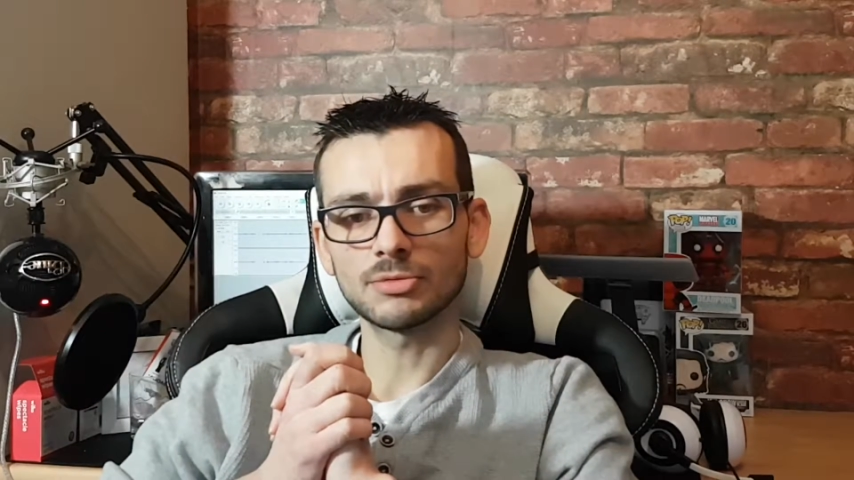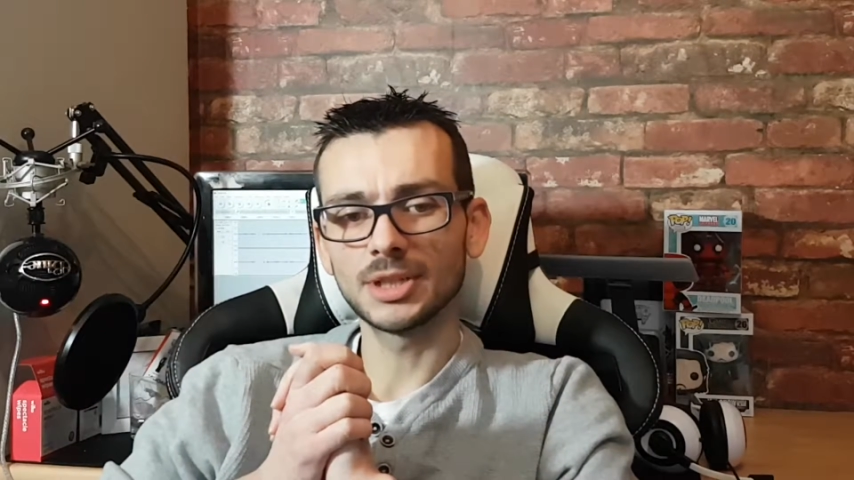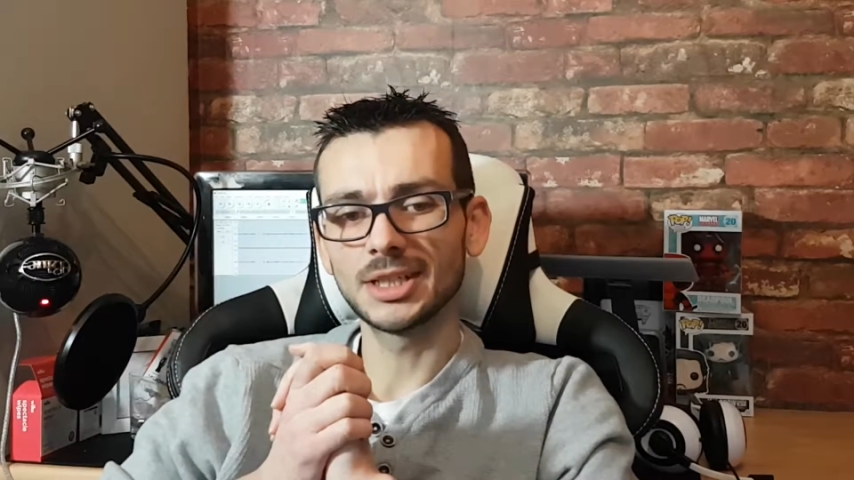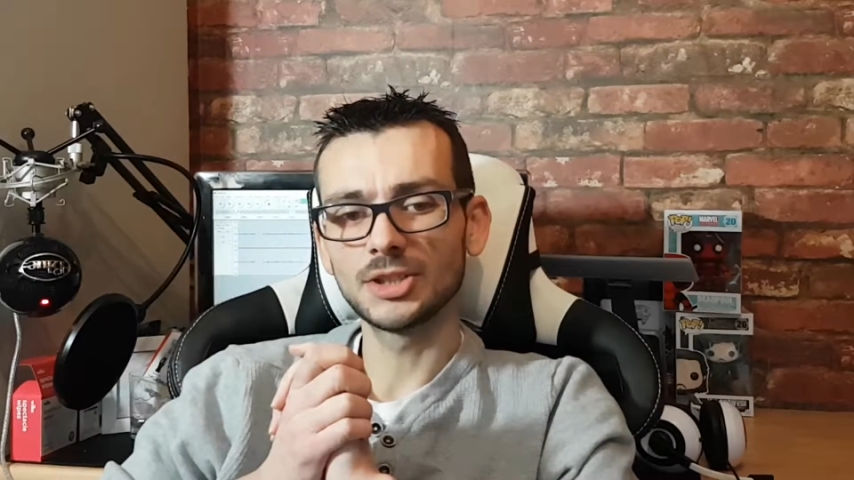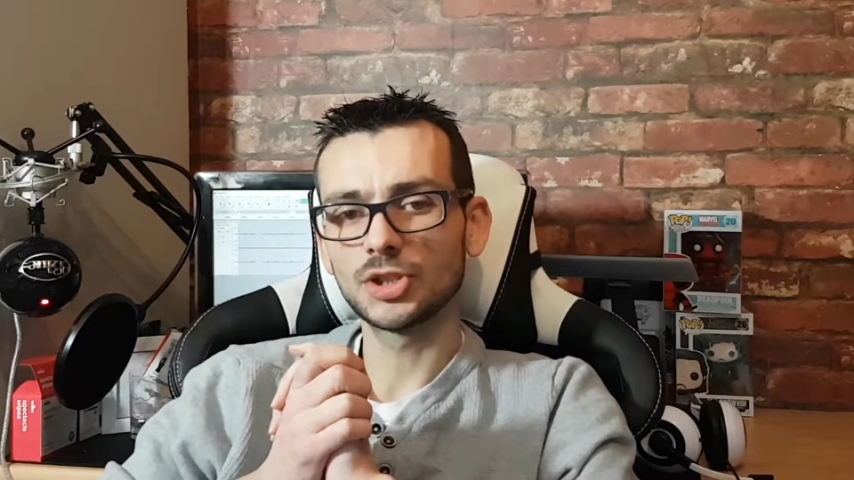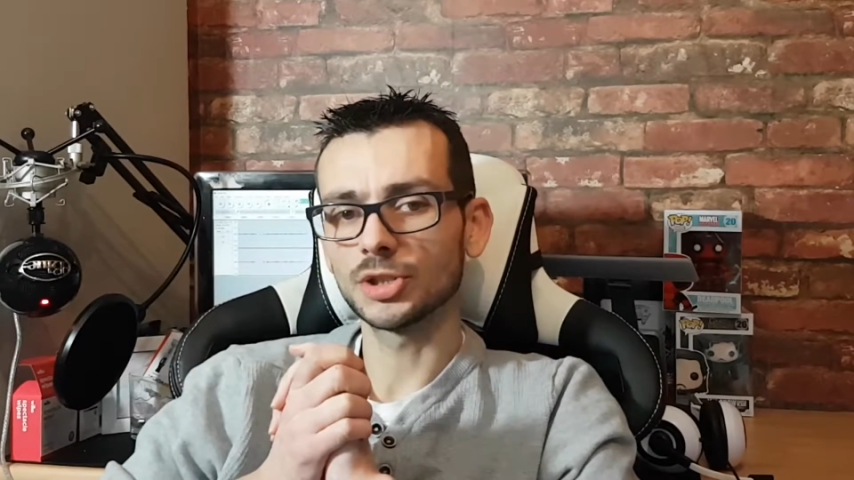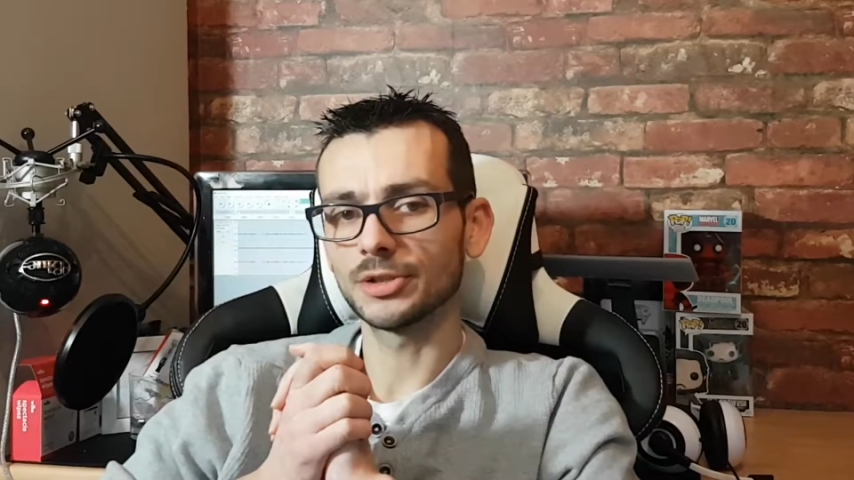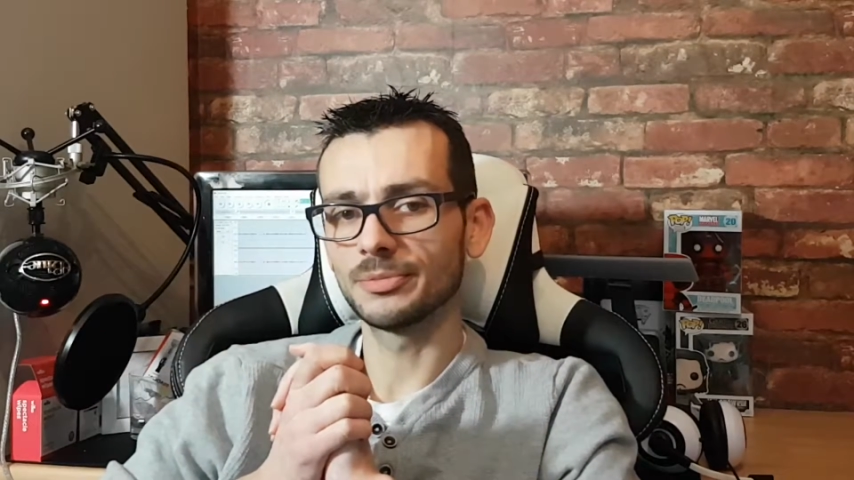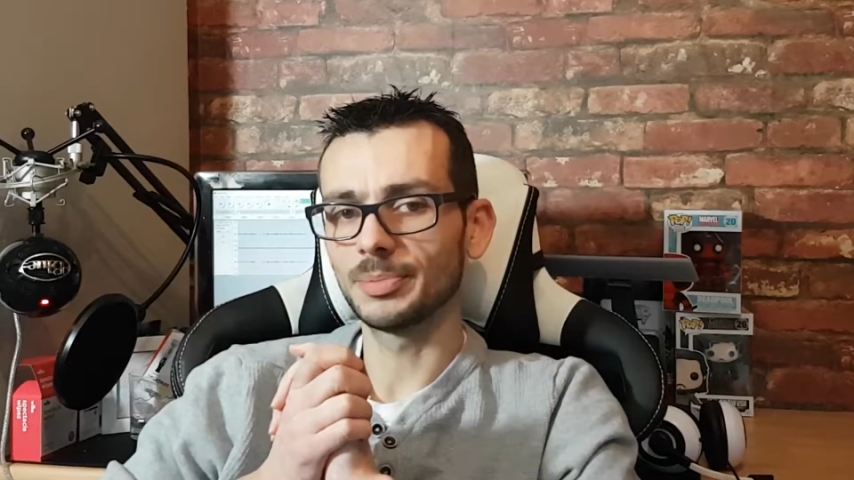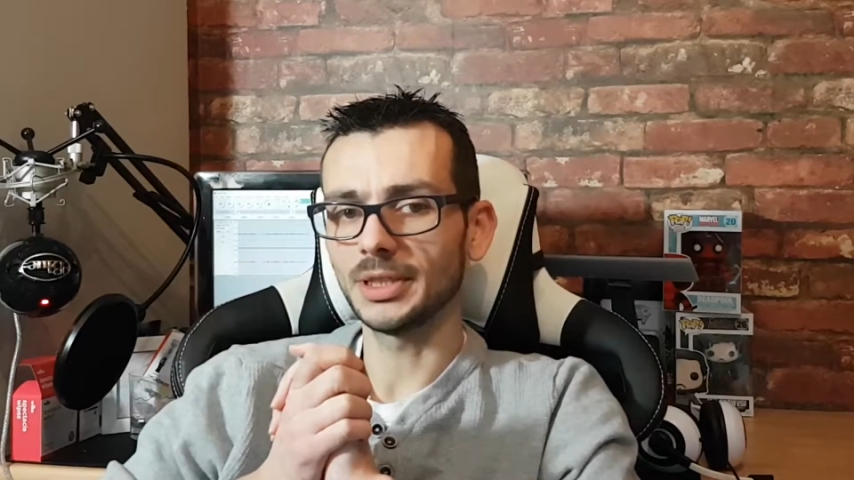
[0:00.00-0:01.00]
really should
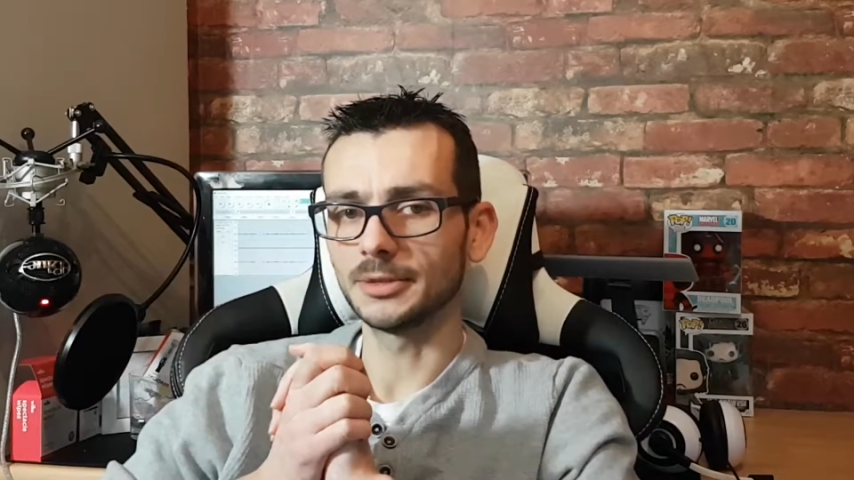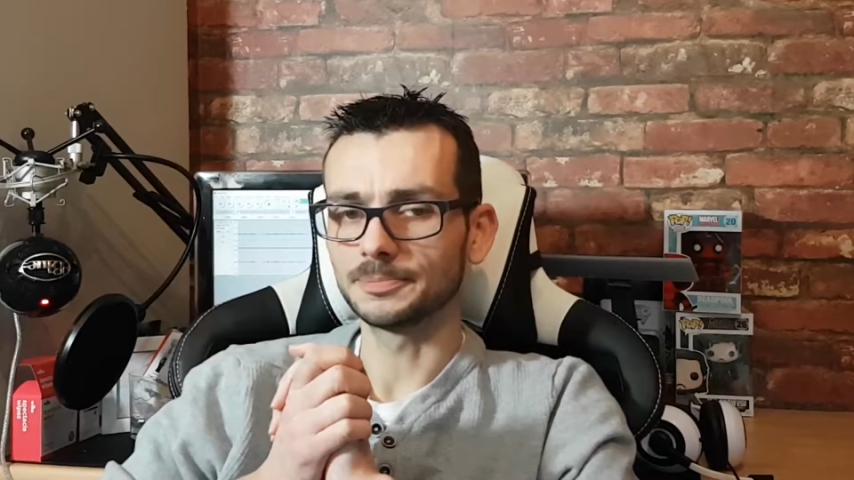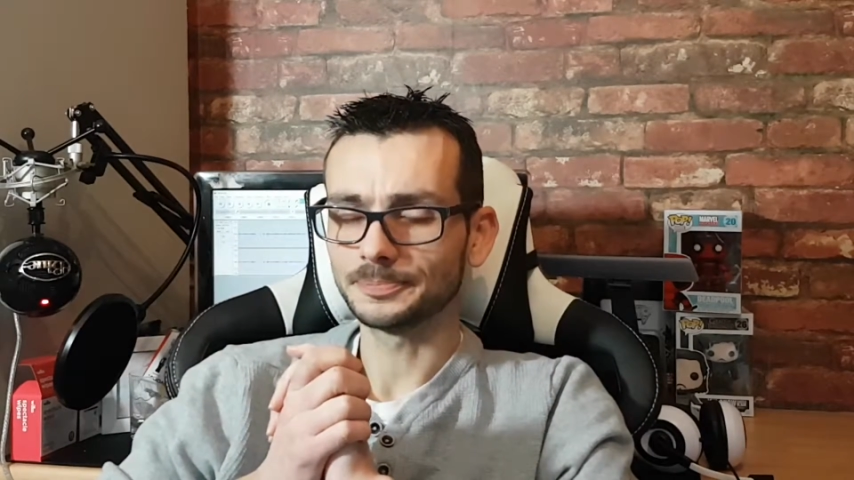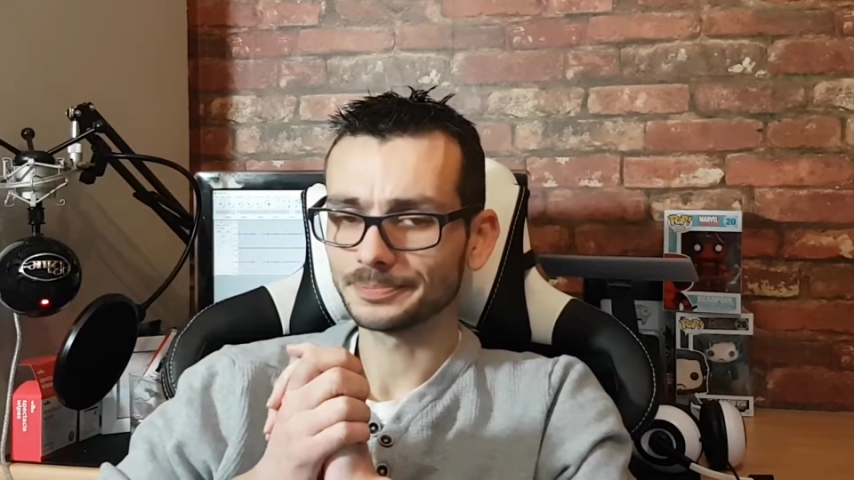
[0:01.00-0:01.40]
have been